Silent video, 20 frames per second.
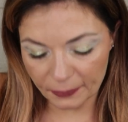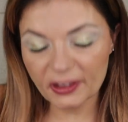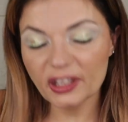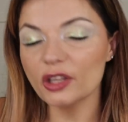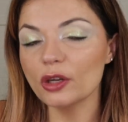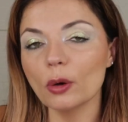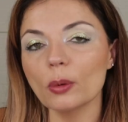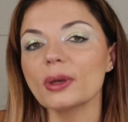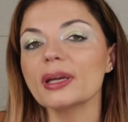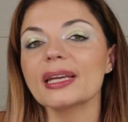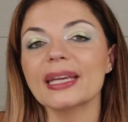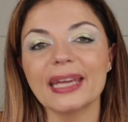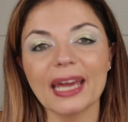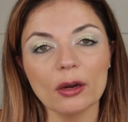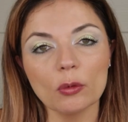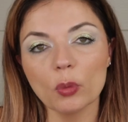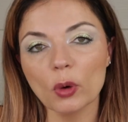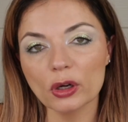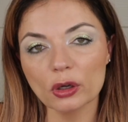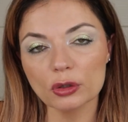you know,
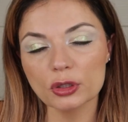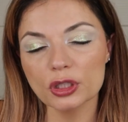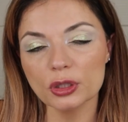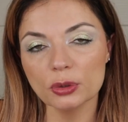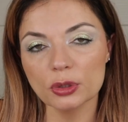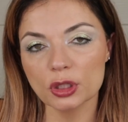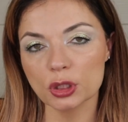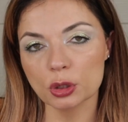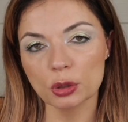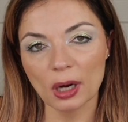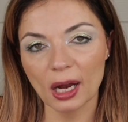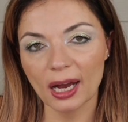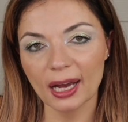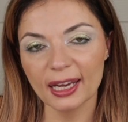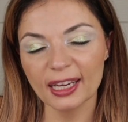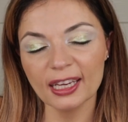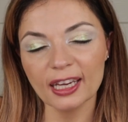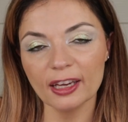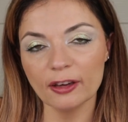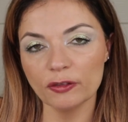get one or two to
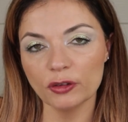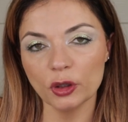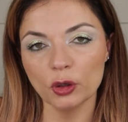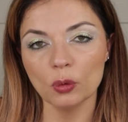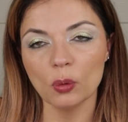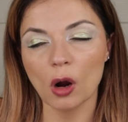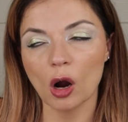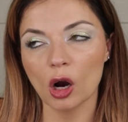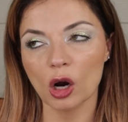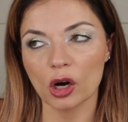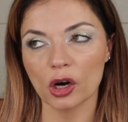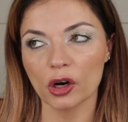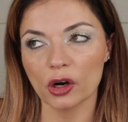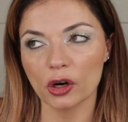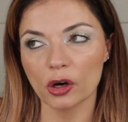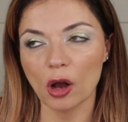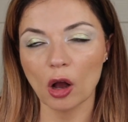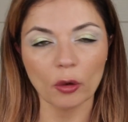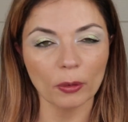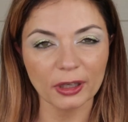try if you
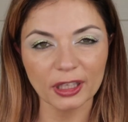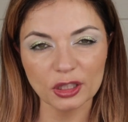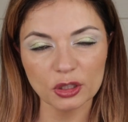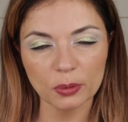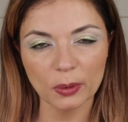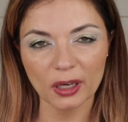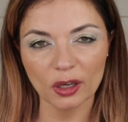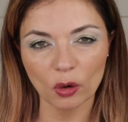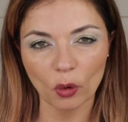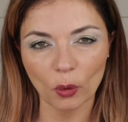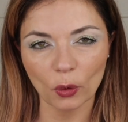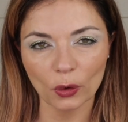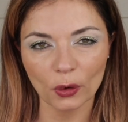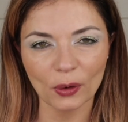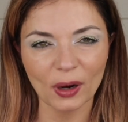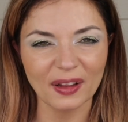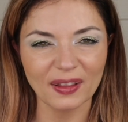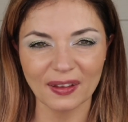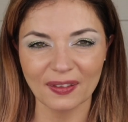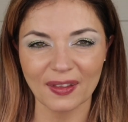are already doing an
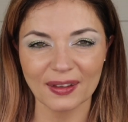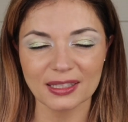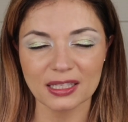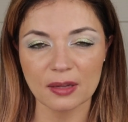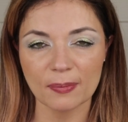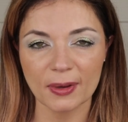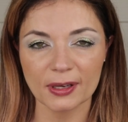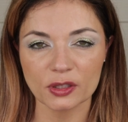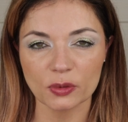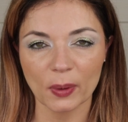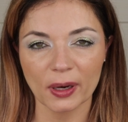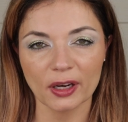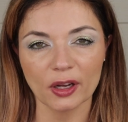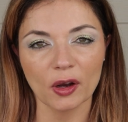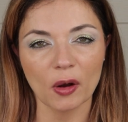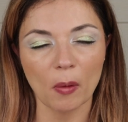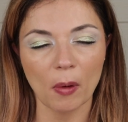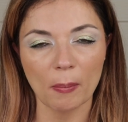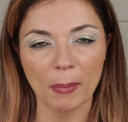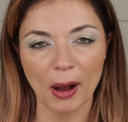order. I think that's the best way to
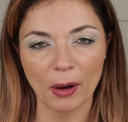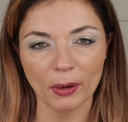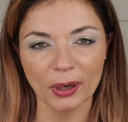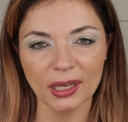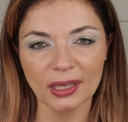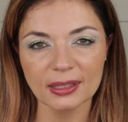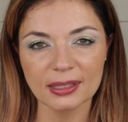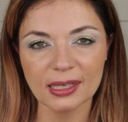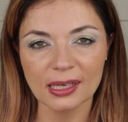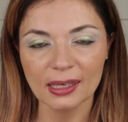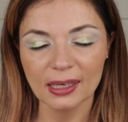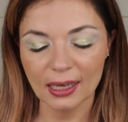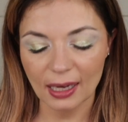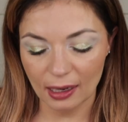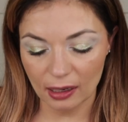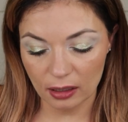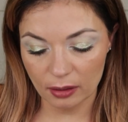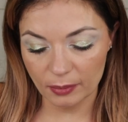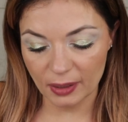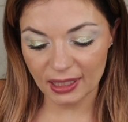go about it.
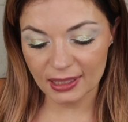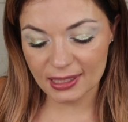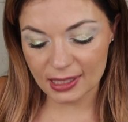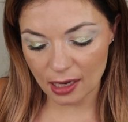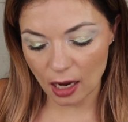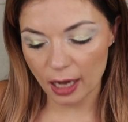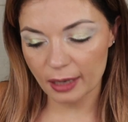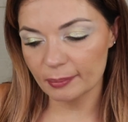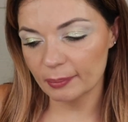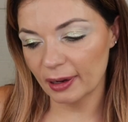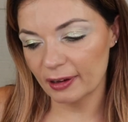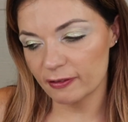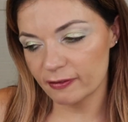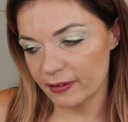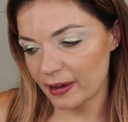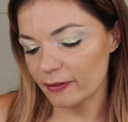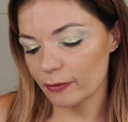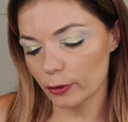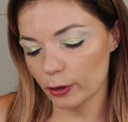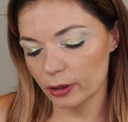Um, it's not my
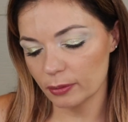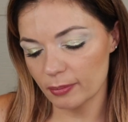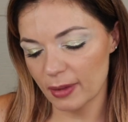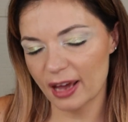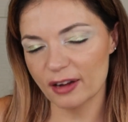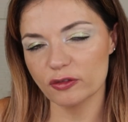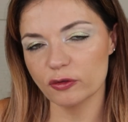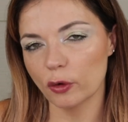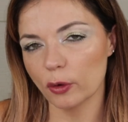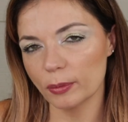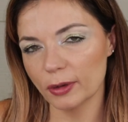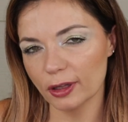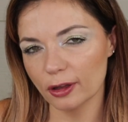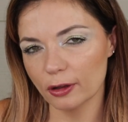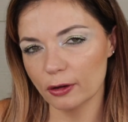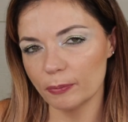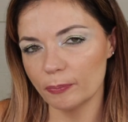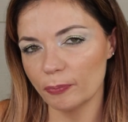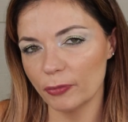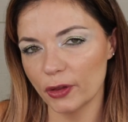favorite matte
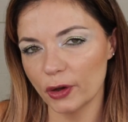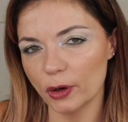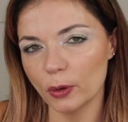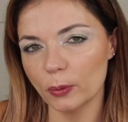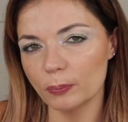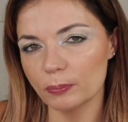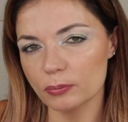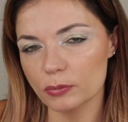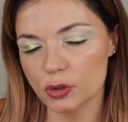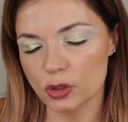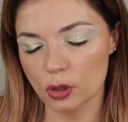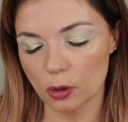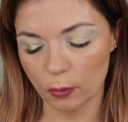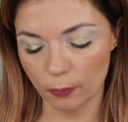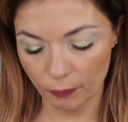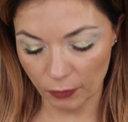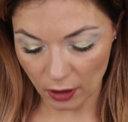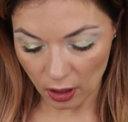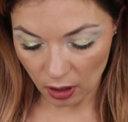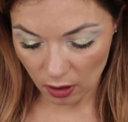formula though. So
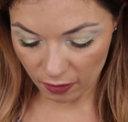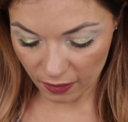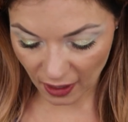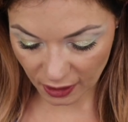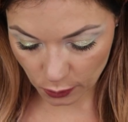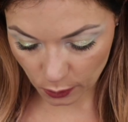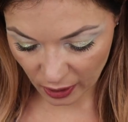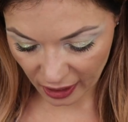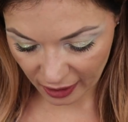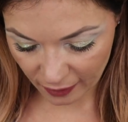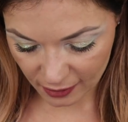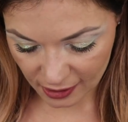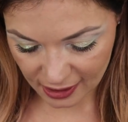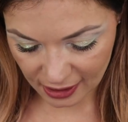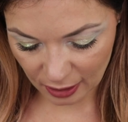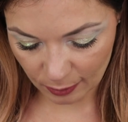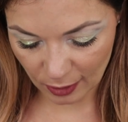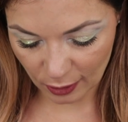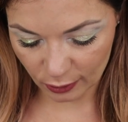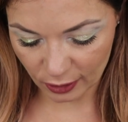that's what I have to
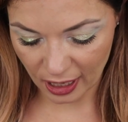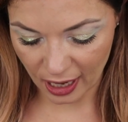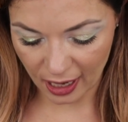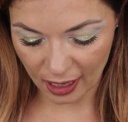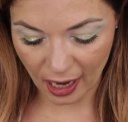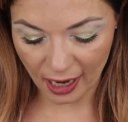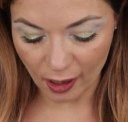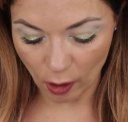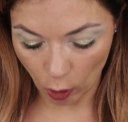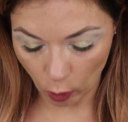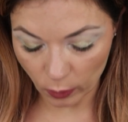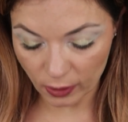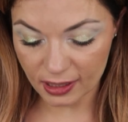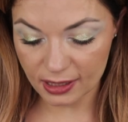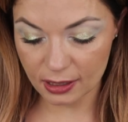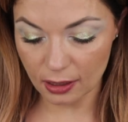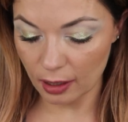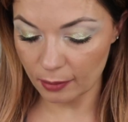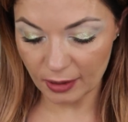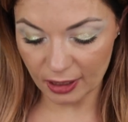say about that. I
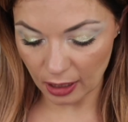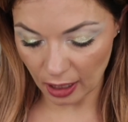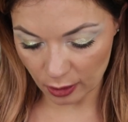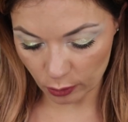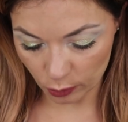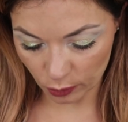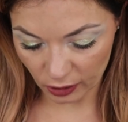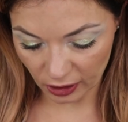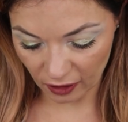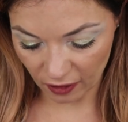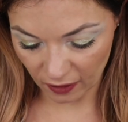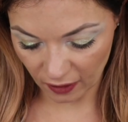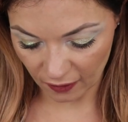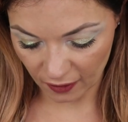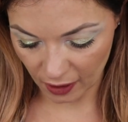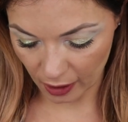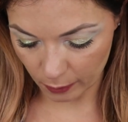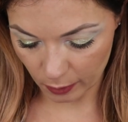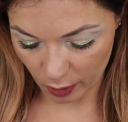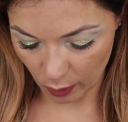always, I mean, I don't really think
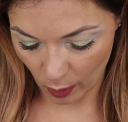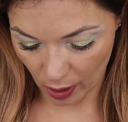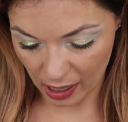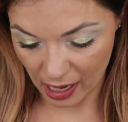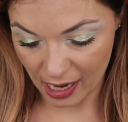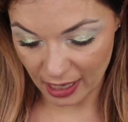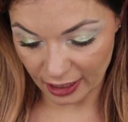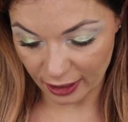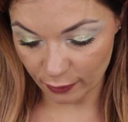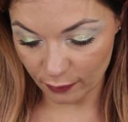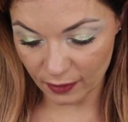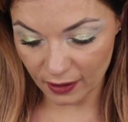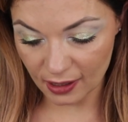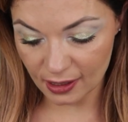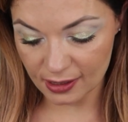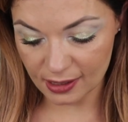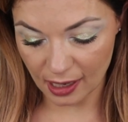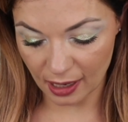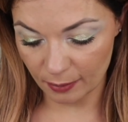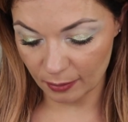that I regret any of
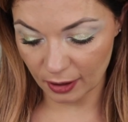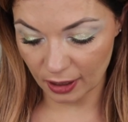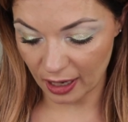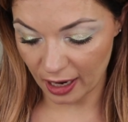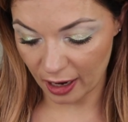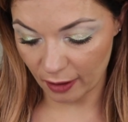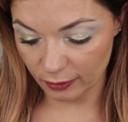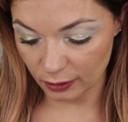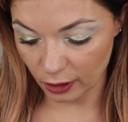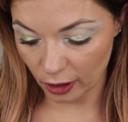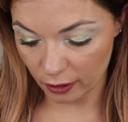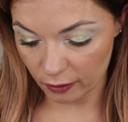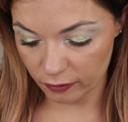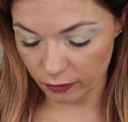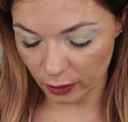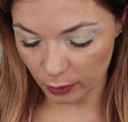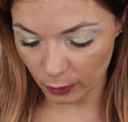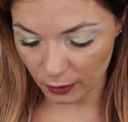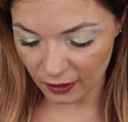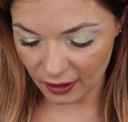these. I'm going to have a lot of
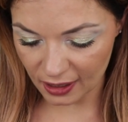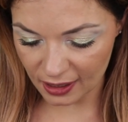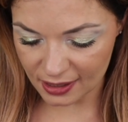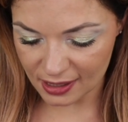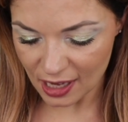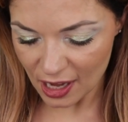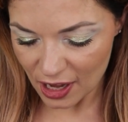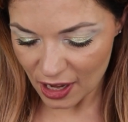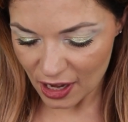fun with these.